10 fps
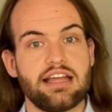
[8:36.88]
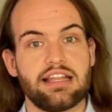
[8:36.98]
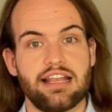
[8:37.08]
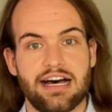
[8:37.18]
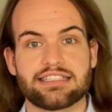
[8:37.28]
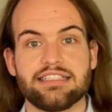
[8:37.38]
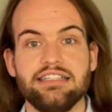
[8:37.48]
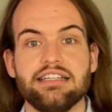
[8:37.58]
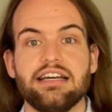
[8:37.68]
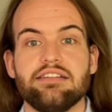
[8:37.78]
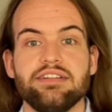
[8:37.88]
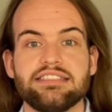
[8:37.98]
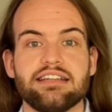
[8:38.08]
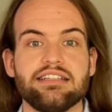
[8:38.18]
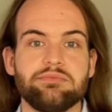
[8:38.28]
Lastly, we
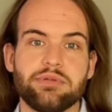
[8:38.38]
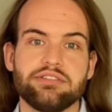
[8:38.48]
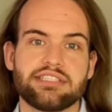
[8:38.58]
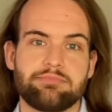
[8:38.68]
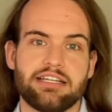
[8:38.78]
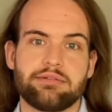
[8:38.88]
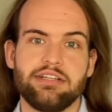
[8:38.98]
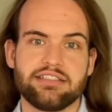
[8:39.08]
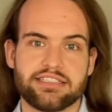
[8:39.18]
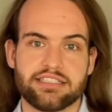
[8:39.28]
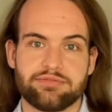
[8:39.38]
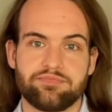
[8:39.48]
studied Muse applicability.